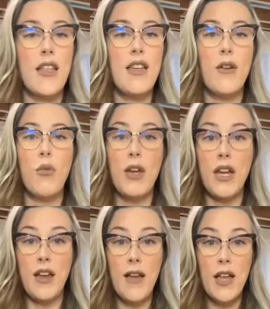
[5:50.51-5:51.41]
I think
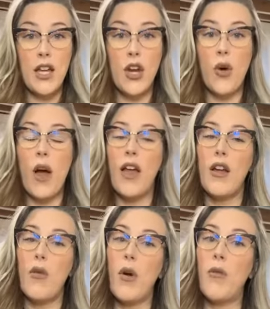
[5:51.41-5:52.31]
we, you know,
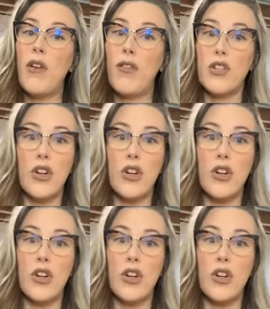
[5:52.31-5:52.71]
I when we first